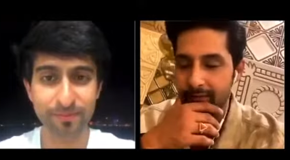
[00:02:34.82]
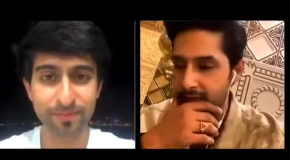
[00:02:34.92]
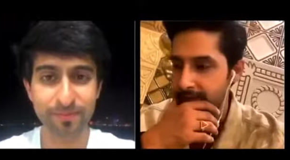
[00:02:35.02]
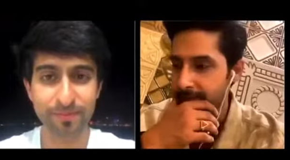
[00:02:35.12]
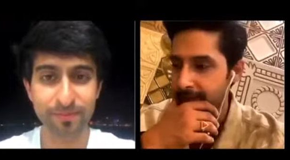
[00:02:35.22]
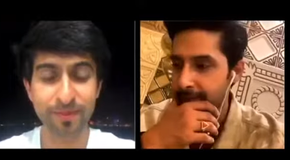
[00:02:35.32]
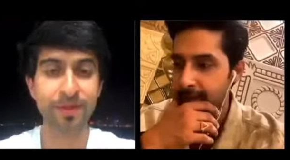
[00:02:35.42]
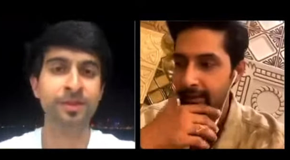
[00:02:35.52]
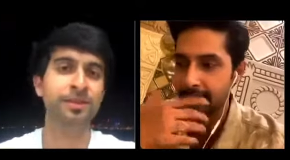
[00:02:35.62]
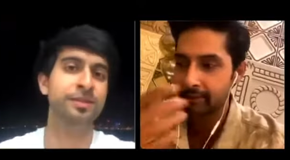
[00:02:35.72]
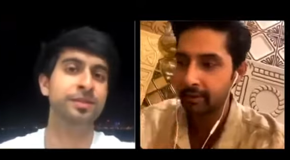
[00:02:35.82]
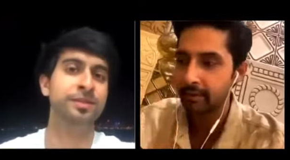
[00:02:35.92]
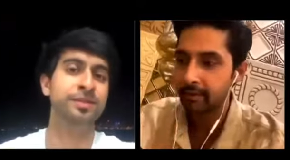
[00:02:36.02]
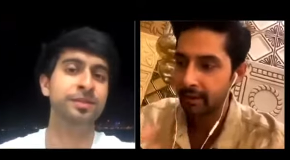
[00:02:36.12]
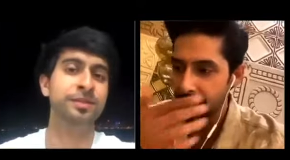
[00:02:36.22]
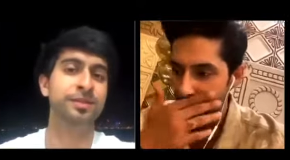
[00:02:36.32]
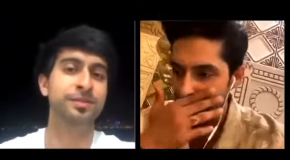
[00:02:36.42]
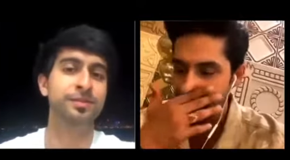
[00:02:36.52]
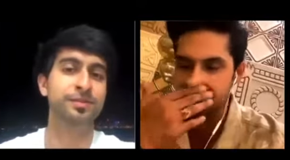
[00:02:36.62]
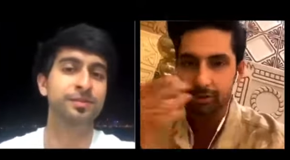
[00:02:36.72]
Speaker 1: had for some time, and even
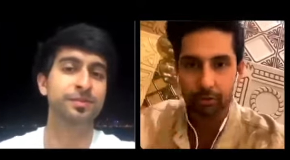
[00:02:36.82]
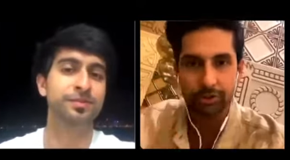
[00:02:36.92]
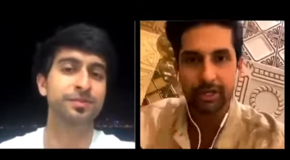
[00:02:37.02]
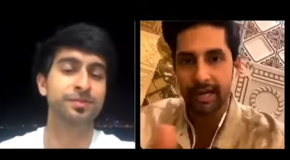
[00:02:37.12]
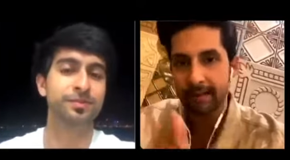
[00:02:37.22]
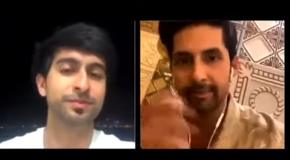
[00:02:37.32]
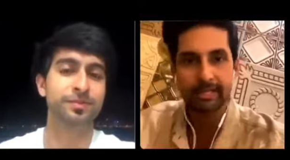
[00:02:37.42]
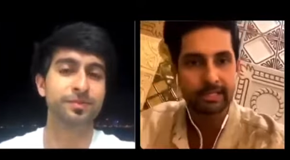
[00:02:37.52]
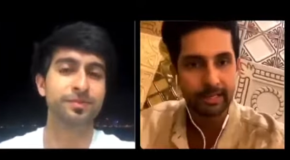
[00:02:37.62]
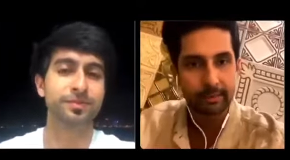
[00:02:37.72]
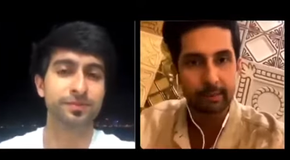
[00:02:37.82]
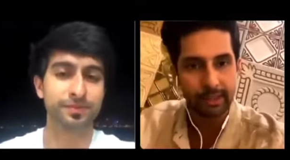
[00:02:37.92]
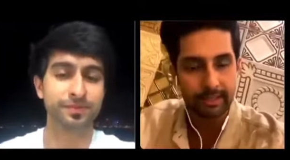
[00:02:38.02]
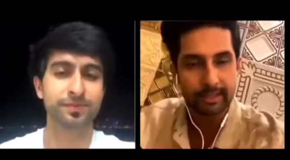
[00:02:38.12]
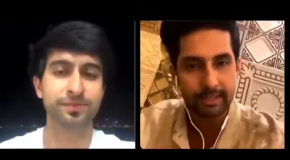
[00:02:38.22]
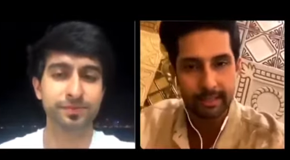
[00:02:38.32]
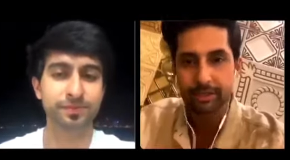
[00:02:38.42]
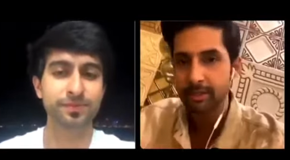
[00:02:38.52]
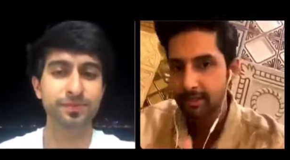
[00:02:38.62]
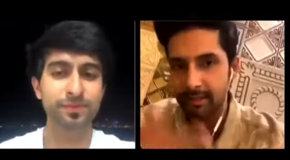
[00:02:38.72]
she had been staying with us,
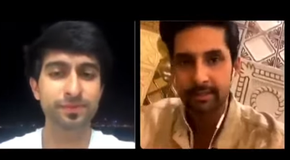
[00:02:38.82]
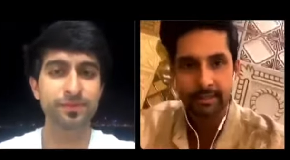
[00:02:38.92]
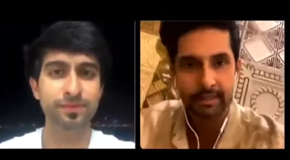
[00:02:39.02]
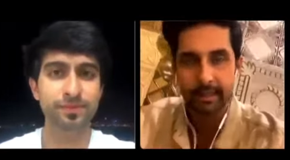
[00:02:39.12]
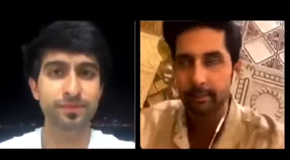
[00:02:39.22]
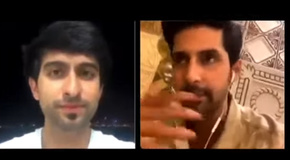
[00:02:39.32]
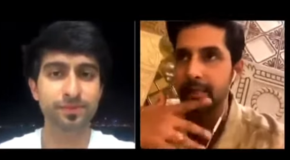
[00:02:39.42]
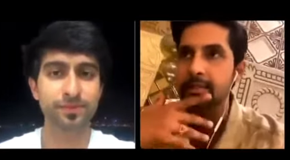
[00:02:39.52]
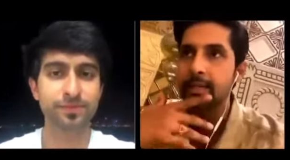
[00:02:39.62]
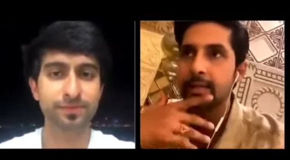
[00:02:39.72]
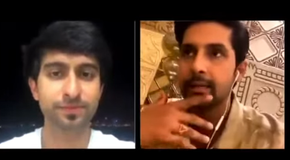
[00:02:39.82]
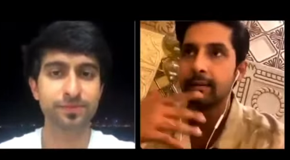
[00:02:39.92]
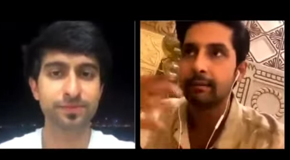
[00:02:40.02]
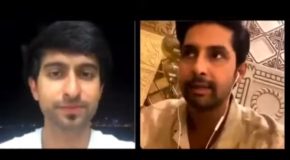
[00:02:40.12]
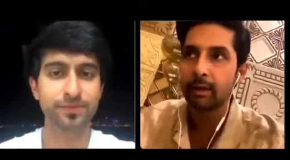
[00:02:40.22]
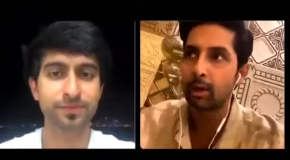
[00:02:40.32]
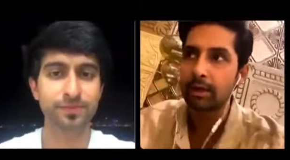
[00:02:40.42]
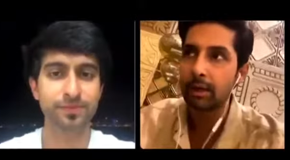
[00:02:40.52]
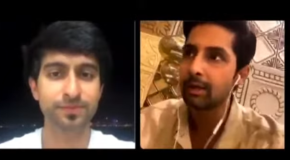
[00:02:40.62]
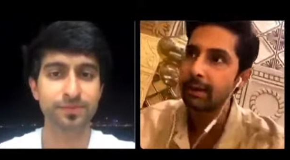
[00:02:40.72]
and she still is staying with us. When the
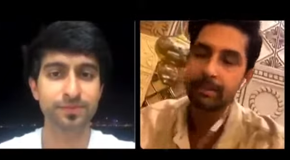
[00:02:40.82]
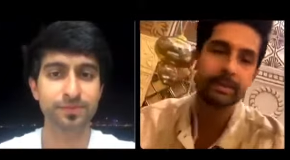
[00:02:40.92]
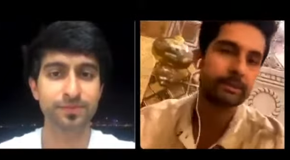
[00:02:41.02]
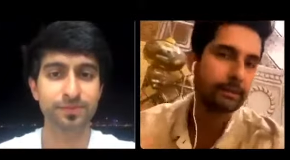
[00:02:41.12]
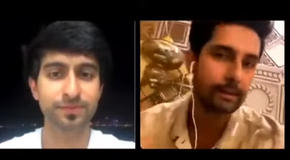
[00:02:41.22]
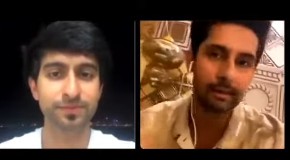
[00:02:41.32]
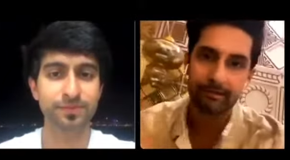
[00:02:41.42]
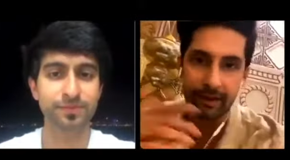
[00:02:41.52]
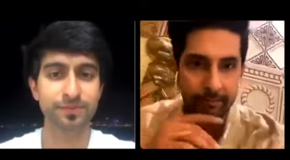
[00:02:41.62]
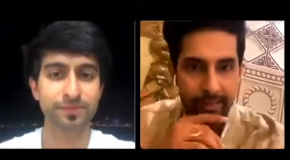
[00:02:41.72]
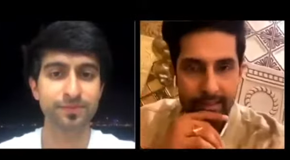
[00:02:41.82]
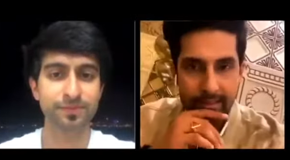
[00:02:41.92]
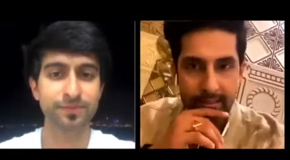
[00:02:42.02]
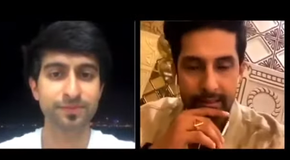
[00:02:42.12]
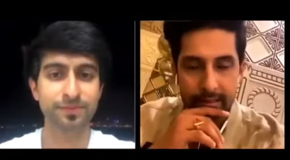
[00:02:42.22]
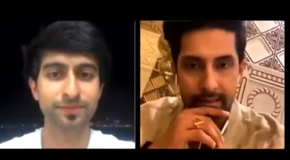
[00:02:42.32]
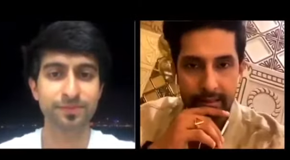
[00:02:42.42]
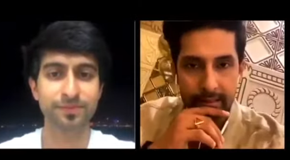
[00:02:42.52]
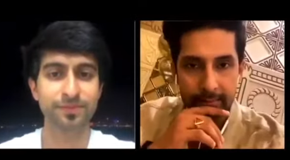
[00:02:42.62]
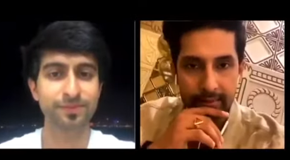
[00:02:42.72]
lockdown happened, her family is in
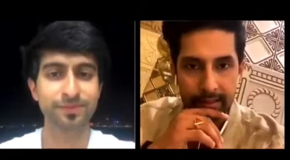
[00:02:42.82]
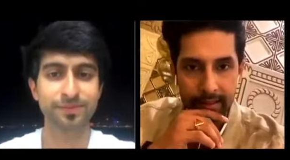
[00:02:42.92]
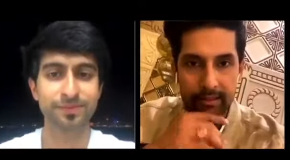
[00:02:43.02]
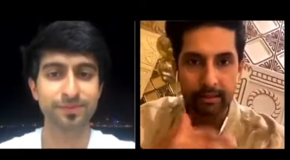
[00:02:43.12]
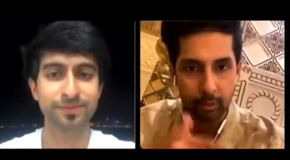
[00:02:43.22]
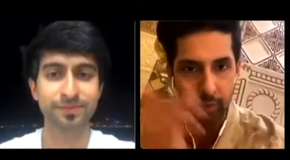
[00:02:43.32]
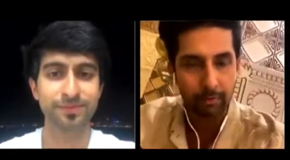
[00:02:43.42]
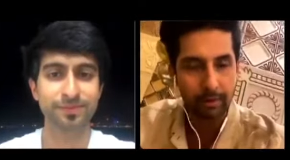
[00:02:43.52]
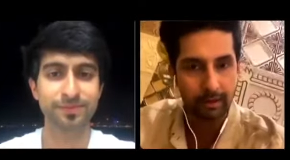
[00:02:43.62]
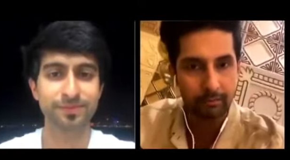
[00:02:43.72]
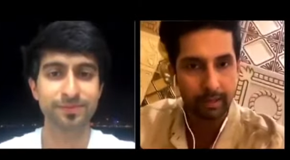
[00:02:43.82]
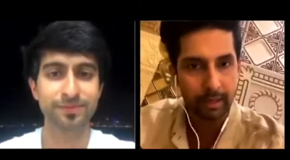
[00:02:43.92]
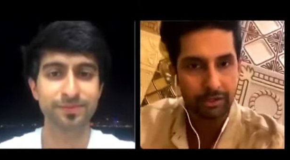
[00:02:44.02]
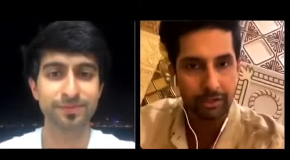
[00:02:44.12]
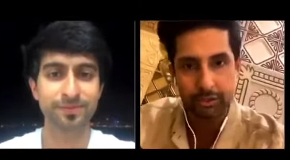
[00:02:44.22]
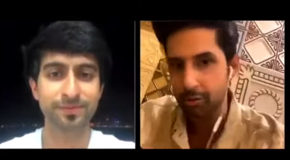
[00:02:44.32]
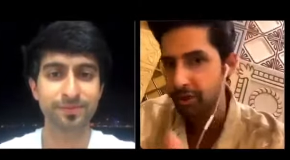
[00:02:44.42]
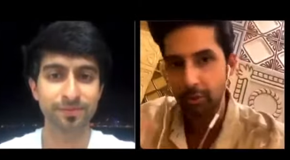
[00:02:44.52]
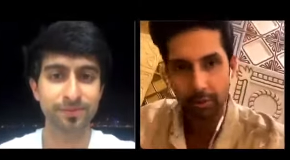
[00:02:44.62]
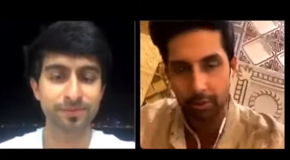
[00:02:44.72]
the rural part of Maharashtra, so
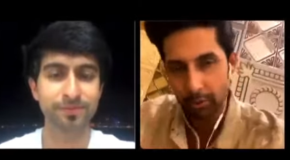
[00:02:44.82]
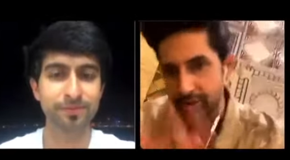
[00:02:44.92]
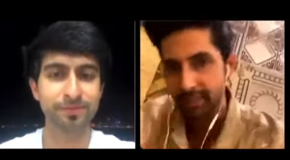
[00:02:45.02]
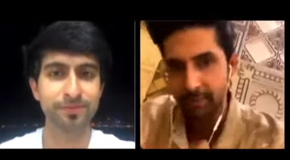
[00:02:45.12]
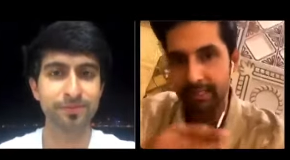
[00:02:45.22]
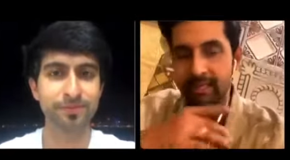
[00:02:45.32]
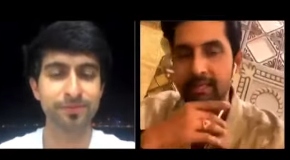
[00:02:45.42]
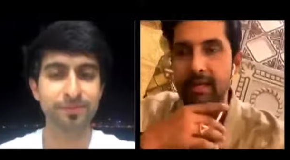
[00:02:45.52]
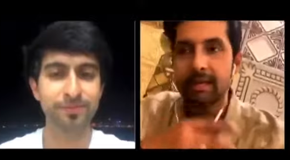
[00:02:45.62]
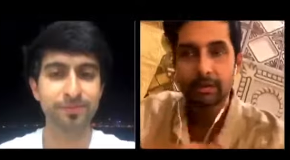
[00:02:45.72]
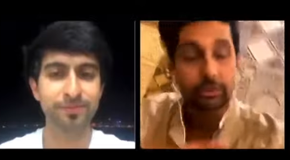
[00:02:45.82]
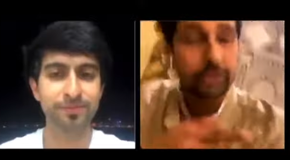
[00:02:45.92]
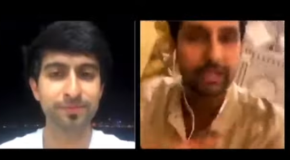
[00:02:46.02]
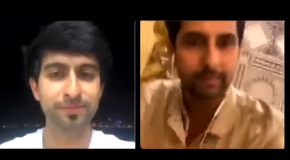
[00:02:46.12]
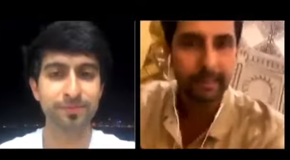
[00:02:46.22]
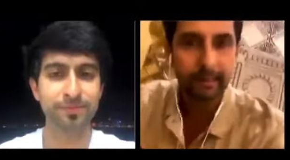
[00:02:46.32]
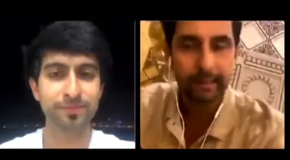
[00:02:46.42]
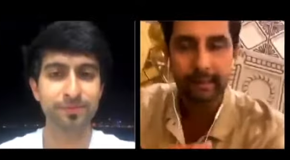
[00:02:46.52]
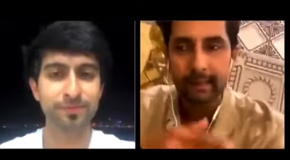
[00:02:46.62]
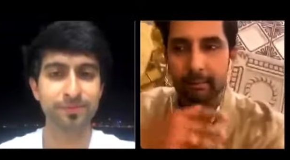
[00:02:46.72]
she couldn't go. She's with us. So she's been
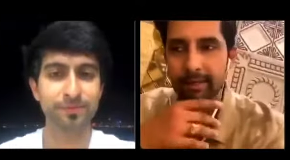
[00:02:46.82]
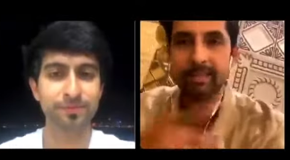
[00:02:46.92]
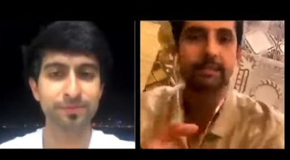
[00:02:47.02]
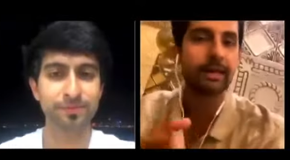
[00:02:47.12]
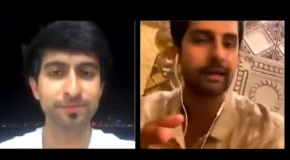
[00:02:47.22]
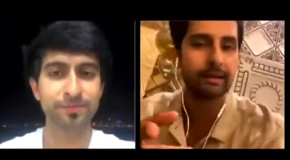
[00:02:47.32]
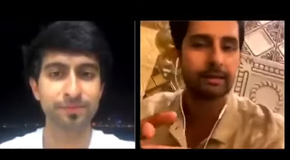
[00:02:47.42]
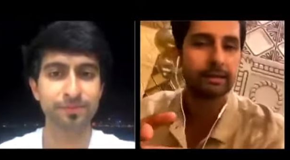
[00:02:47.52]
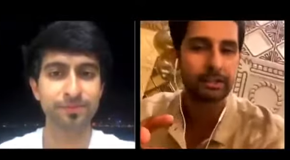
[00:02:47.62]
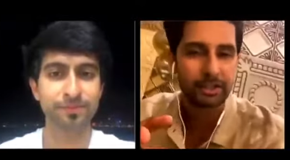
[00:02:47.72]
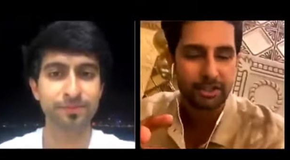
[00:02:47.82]
great help. Yesterday I did the